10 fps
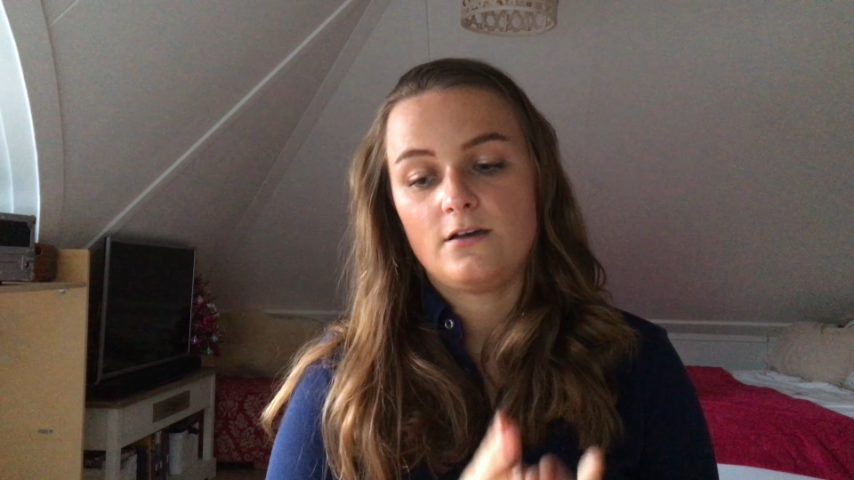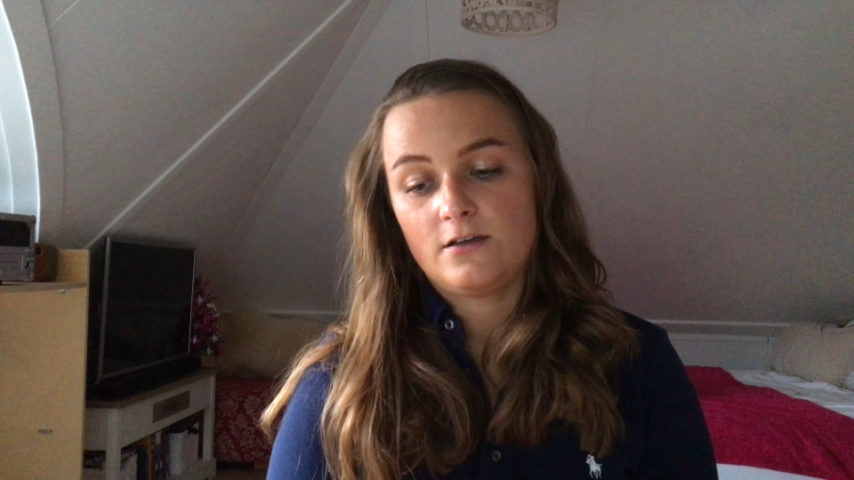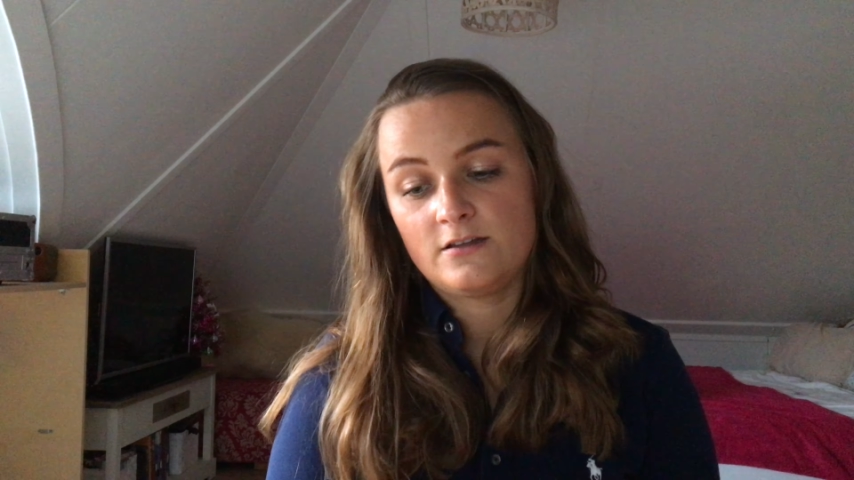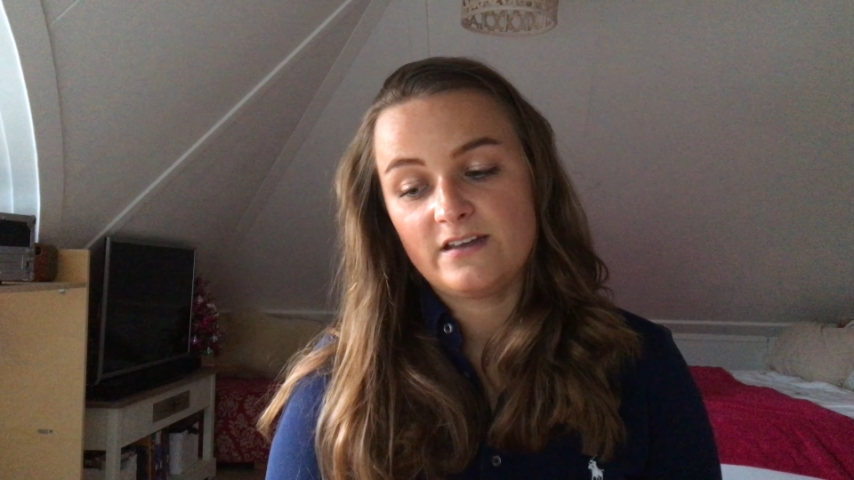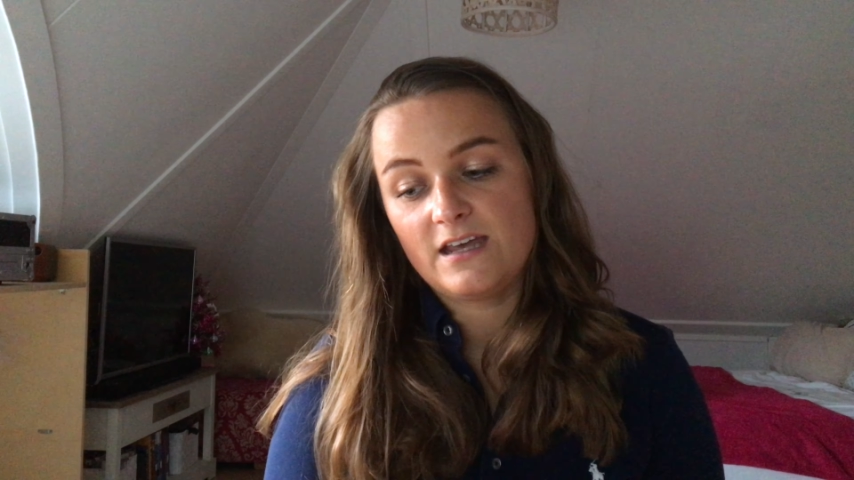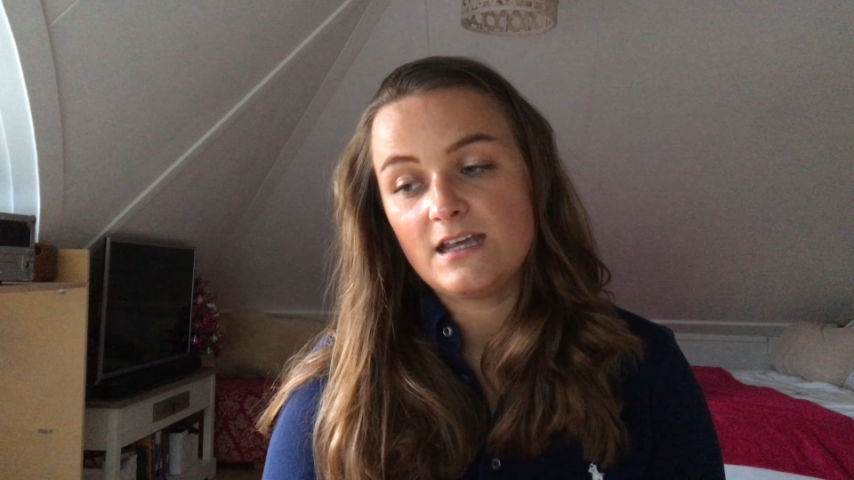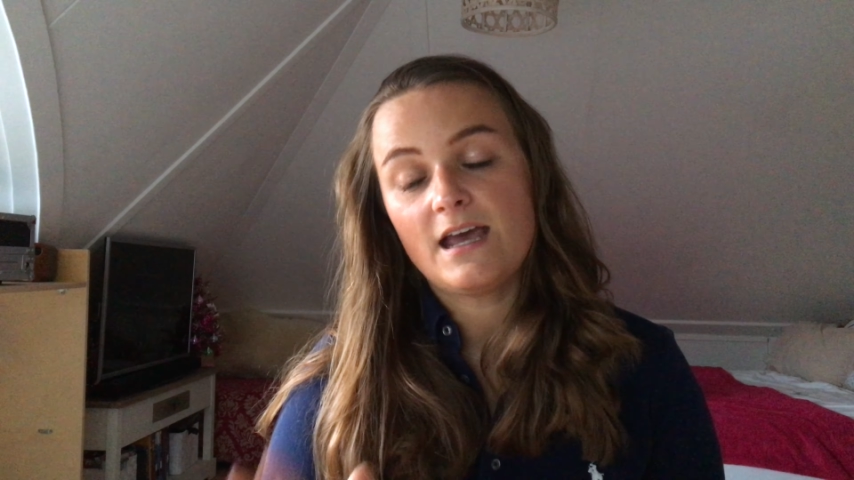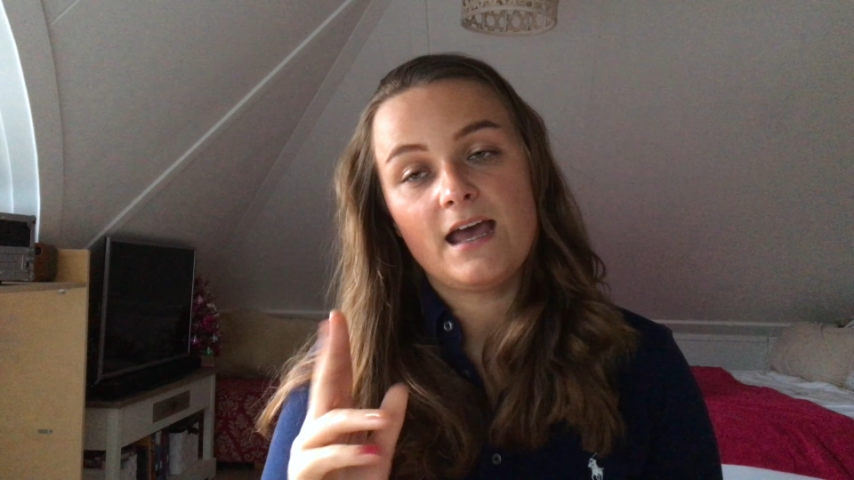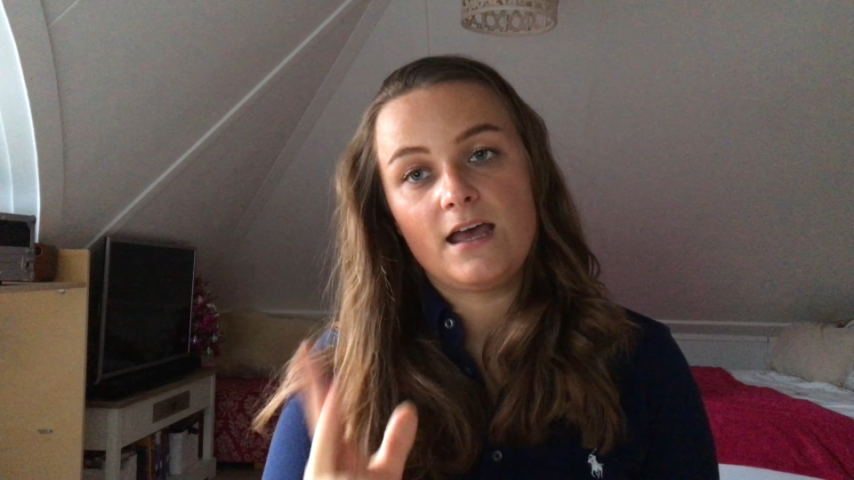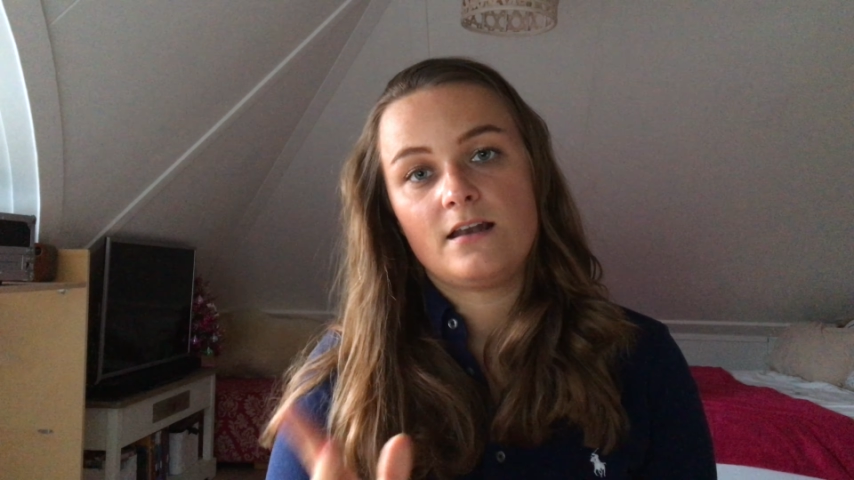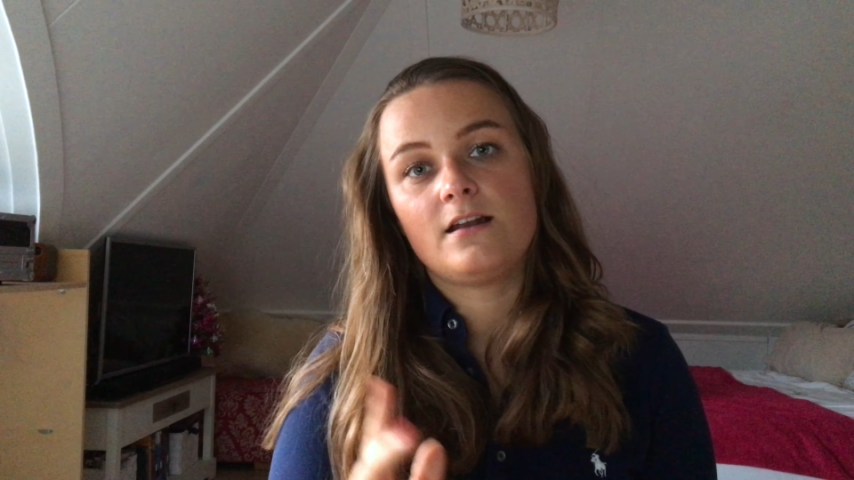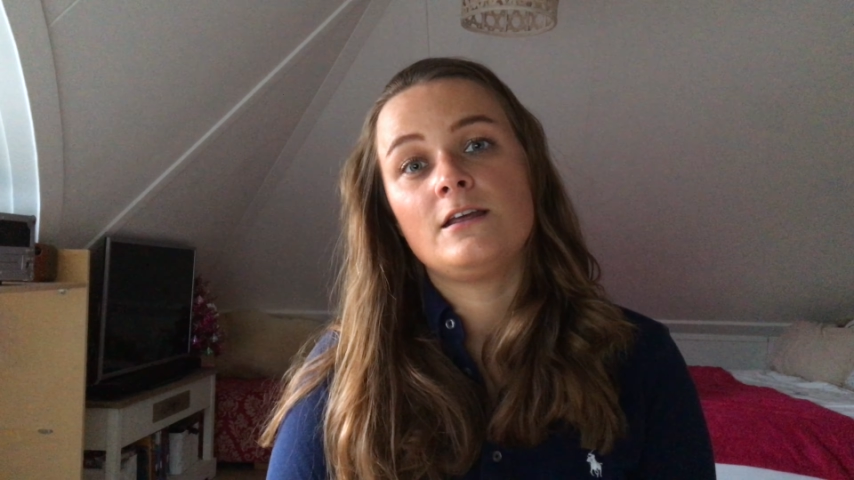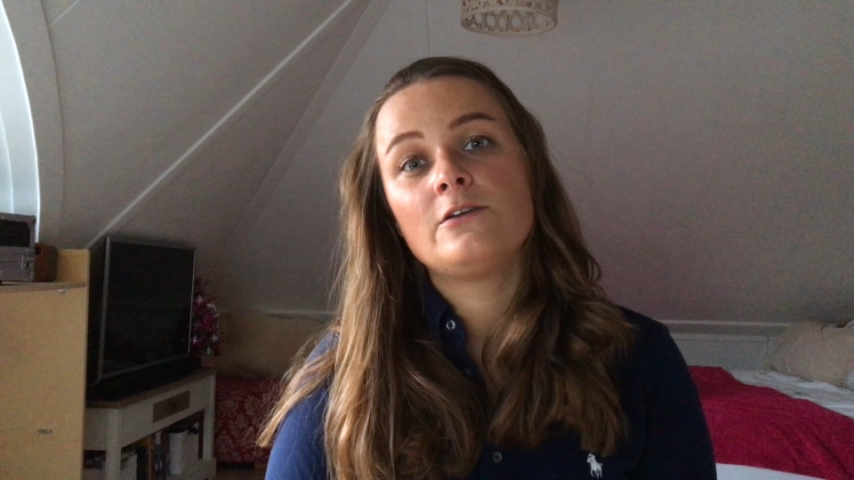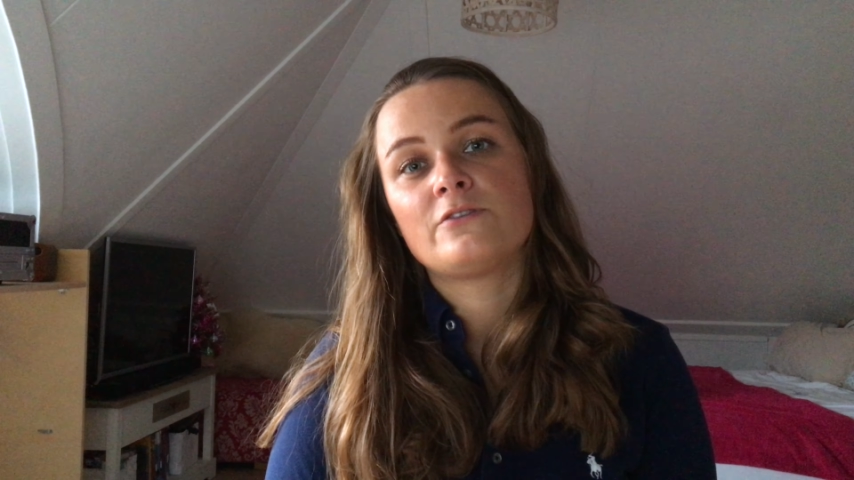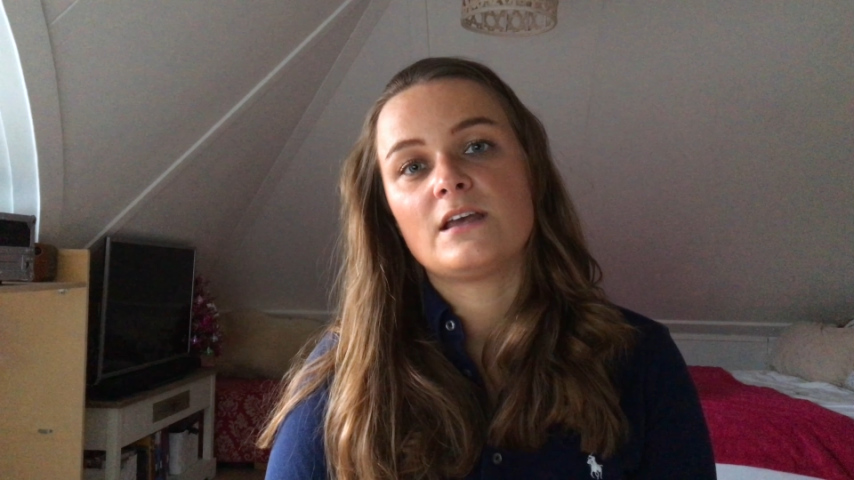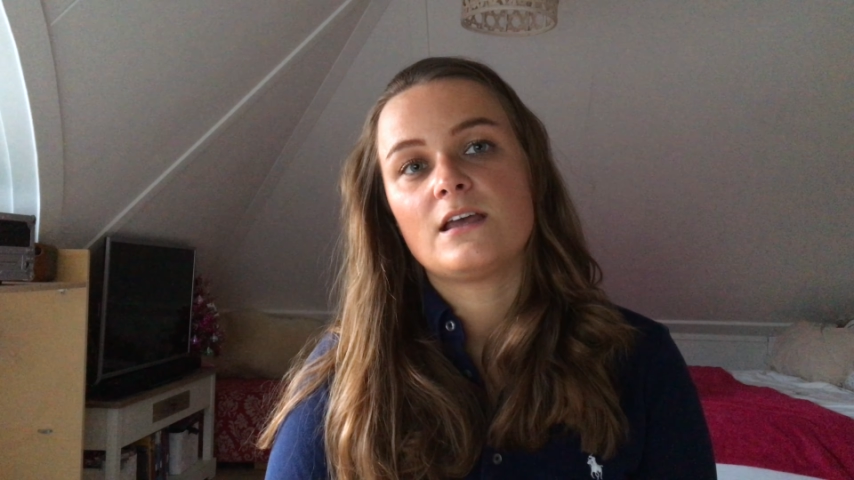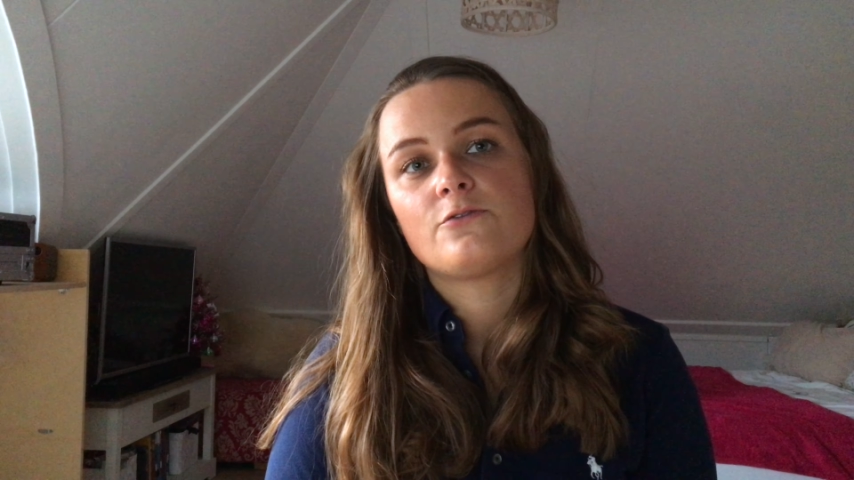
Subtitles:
a day and an evening.